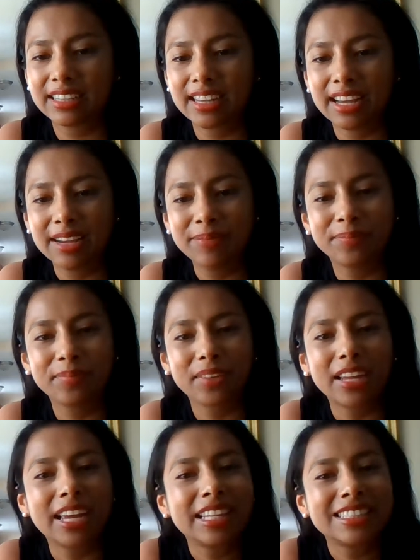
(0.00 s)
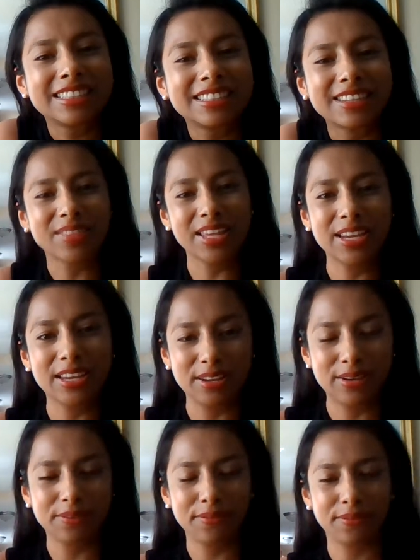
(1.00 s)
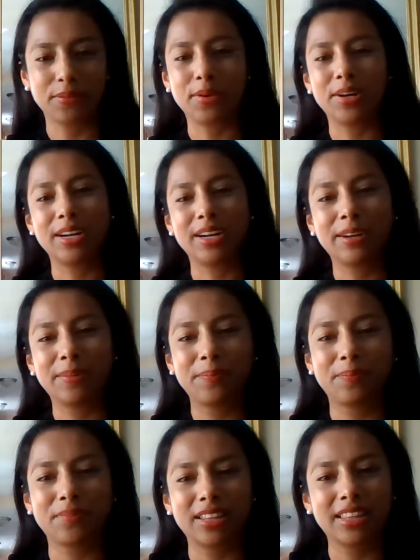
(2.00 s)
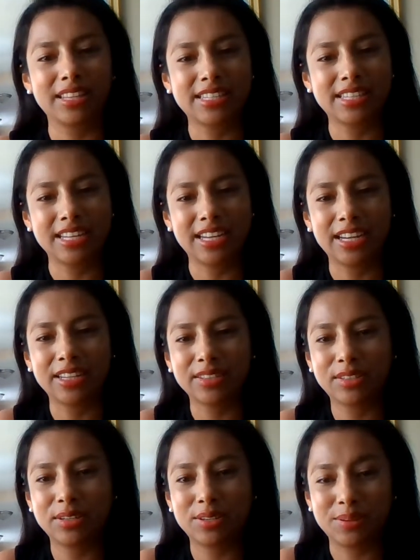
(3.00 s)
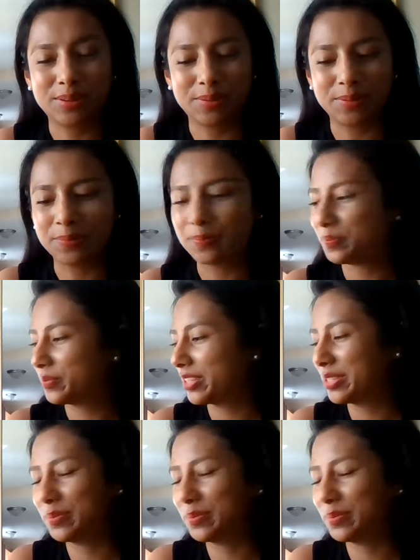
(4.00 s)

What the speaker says: Okay, and so thank you for listening to this